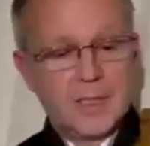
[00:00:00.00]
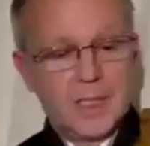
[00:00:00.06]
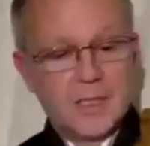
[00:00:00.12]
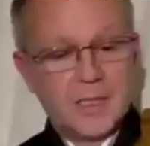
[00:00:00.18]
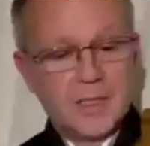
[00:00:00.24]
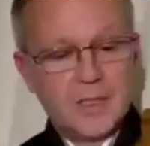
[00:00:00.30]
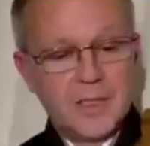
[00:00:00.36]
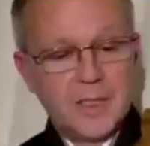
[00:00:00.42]

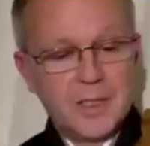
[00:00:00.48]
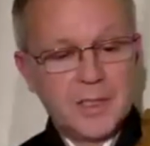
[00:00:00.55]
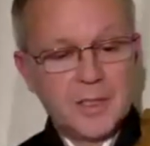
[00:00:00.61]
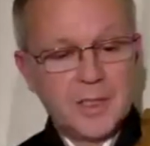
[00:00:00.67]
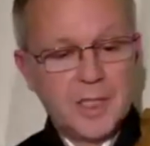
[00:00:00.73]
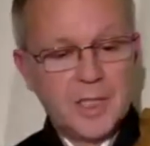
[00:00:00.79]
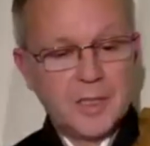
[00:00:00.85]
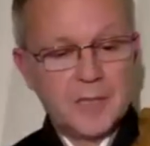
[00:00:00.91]
that
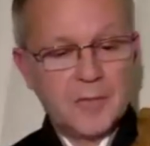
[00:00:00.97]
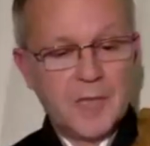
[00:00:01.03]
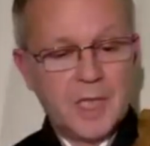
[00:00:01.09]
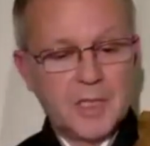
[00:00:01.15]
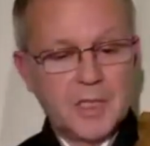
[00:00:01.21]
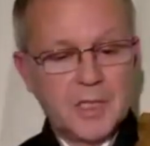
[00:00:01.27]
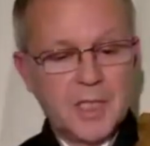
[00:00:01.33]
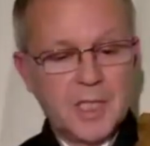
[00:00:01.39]
things
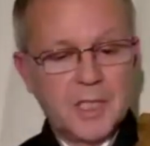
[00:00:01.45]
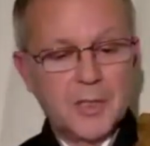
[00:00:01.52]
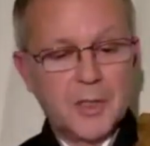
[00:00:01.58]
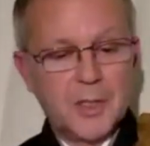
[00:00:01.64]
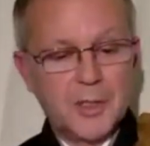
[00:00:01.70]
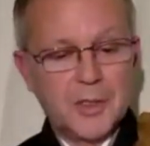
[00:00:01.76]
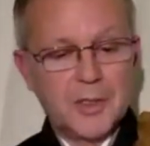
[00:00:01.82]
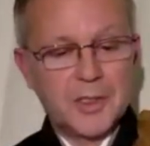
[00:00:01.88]
advance and
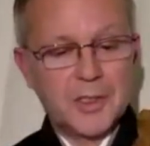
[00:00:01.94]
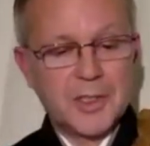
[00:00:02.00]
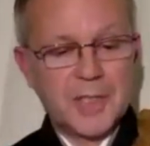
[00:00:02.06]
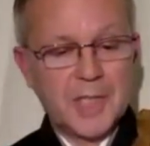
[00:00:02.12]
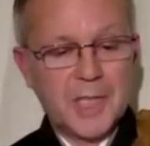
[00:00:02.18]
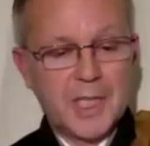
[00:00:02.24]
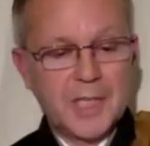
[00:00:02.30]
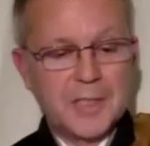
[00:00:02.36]

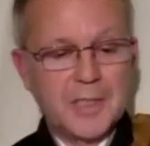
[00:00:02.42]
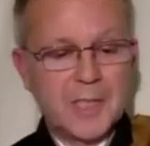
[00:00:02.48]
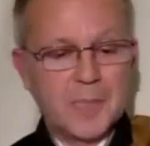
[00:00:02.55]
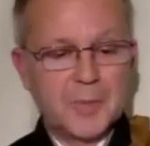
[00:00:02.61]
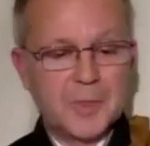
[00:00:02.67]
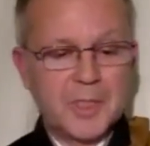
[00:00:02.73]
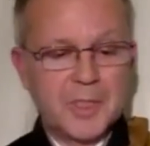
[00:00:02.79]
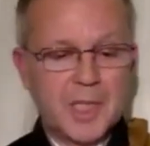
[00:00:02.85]
understand
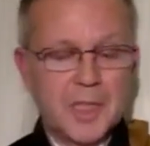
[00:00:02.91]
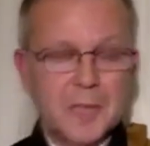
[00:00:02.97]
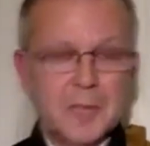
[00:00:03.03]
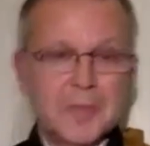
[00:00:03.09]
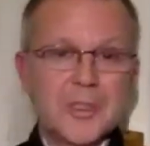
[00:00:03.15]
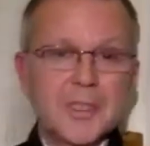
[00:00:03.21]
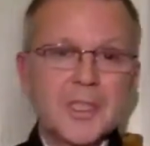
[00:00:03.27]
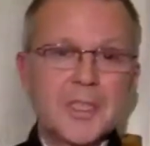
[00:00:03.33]

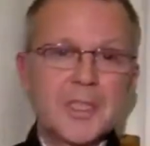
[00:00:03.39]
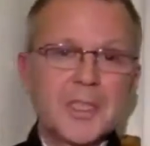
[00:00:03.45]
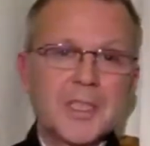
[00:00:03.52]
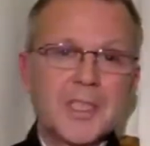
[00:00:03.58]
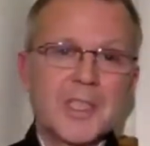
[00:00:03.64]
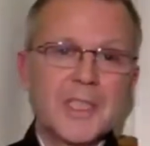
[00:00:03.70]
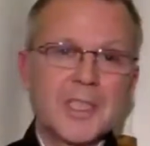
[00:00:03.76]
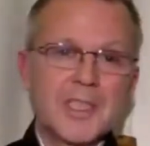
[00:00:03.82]
themselves
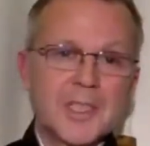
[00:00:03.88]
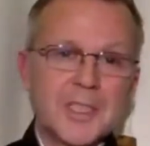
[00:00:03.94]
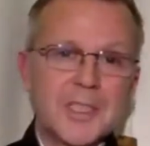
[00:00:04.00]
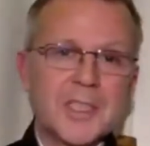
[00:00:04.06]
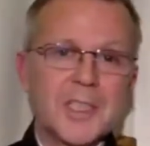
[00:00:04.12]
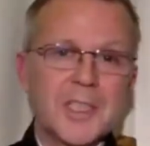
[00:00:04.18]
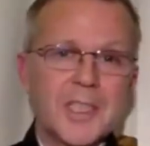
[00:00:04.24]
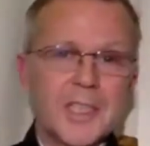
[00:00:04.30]
is
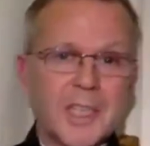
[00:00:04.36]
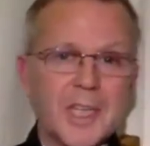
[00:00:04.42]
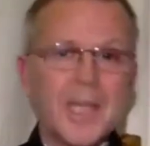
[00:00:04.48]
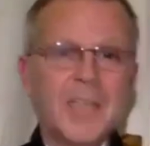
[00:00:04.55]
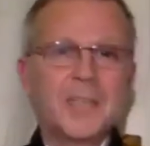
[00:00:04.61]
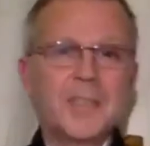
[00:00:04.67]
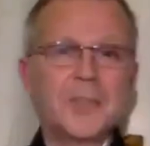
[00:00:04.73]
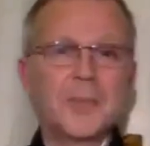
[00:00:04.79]

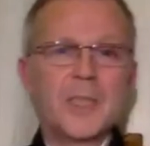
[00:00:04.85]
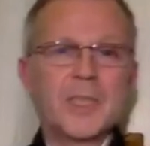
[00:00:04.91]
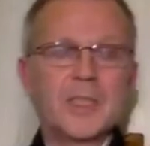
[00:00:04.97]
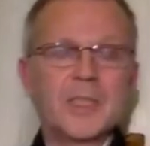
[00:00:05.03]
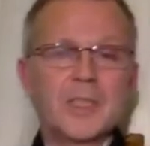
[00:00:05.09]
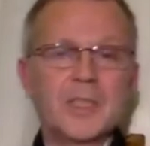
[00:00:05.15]
enlightenment